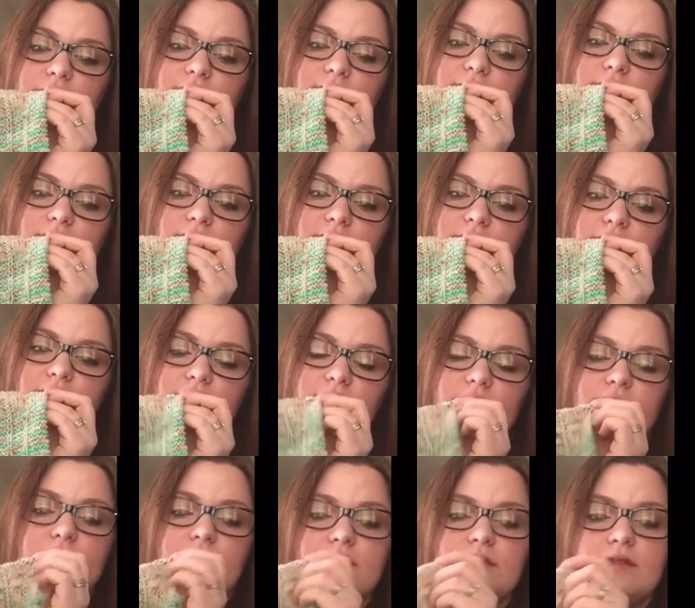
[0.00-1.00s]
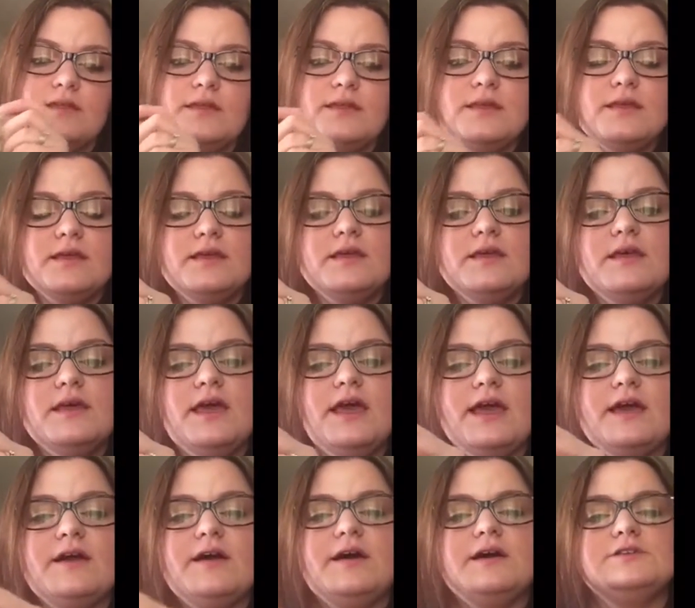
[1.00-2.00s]
I think that
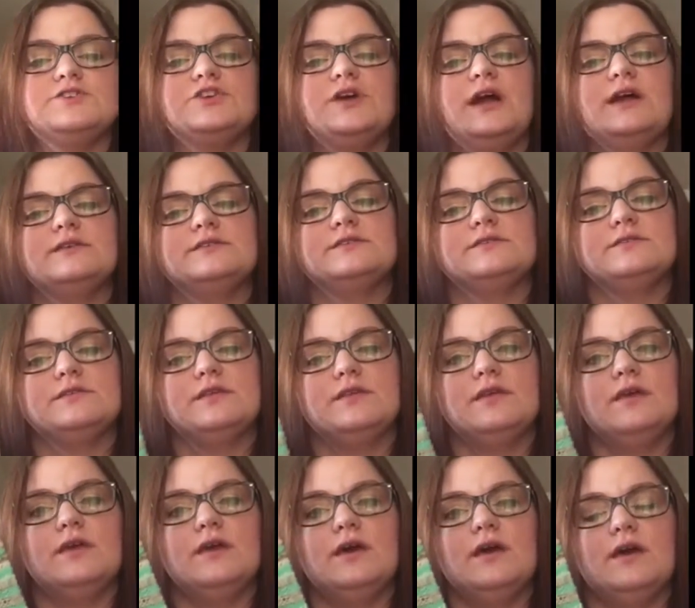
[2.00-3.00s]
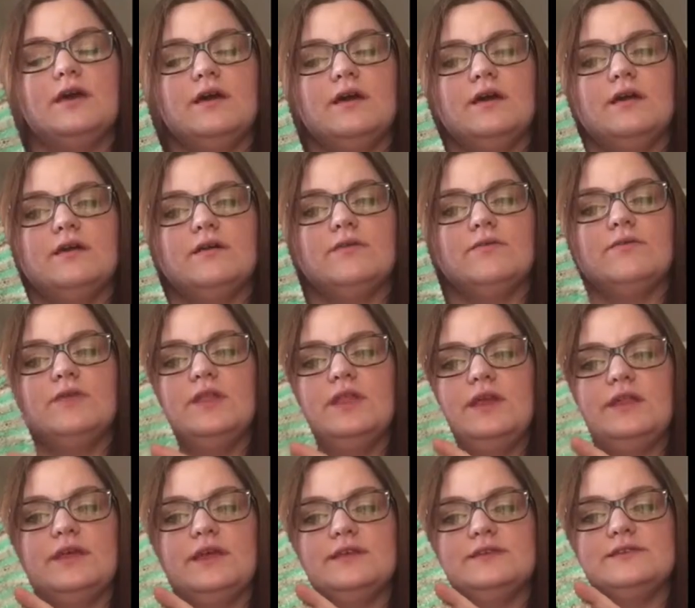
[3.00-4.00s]
it contrasts
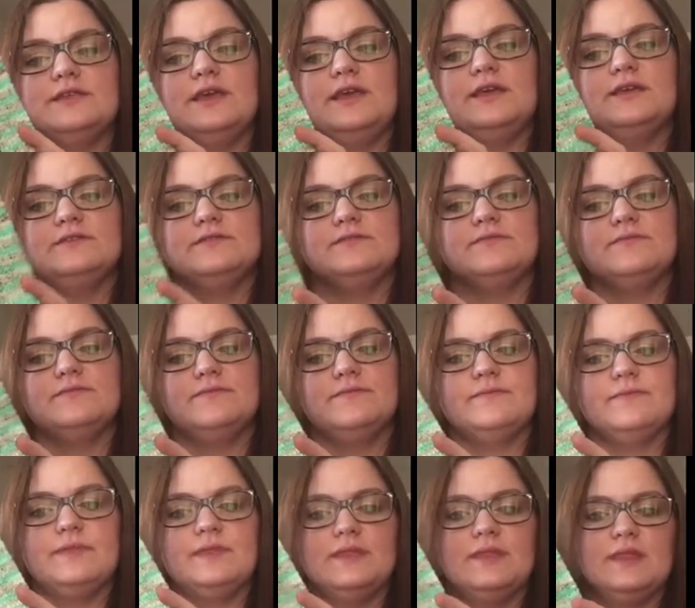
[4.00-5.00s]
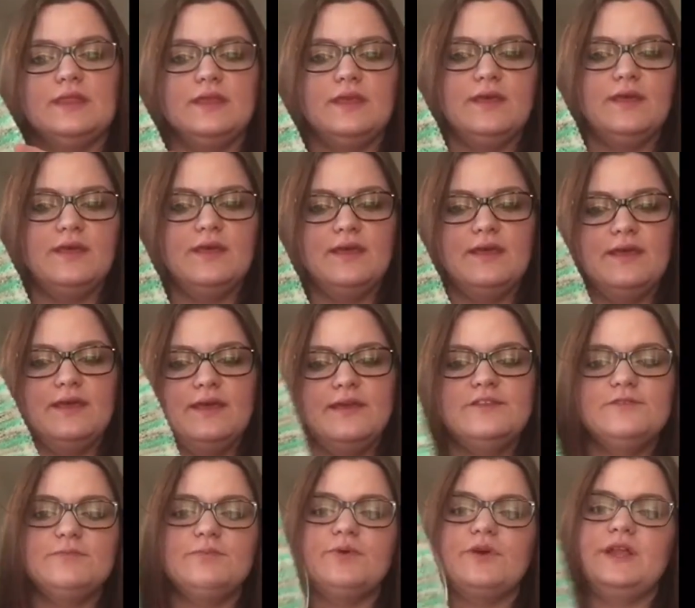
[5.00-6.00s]
really nicely.
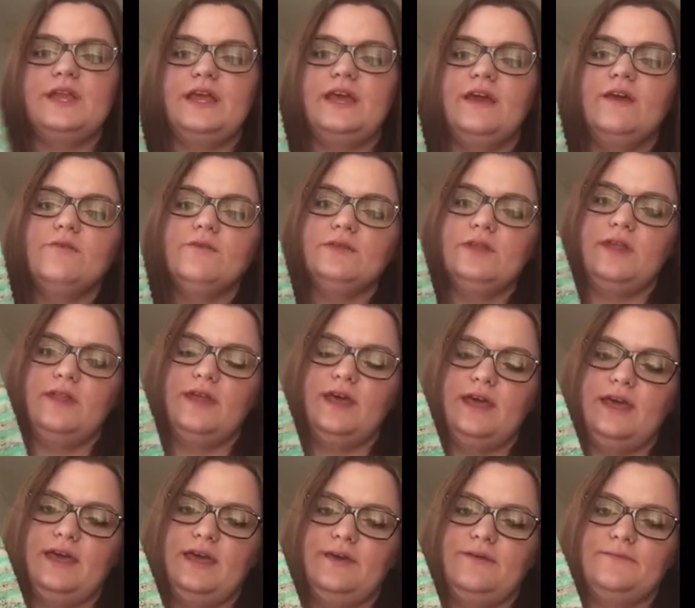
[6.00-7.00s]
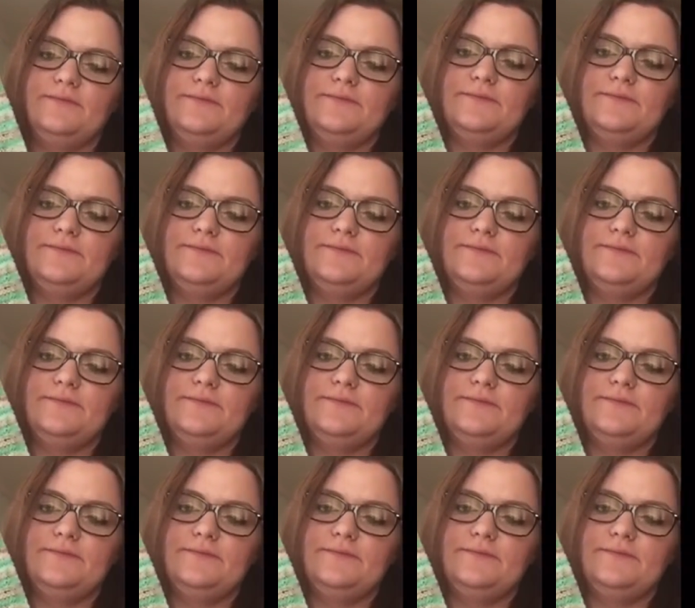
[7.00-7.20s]
It's pretty. I really like it.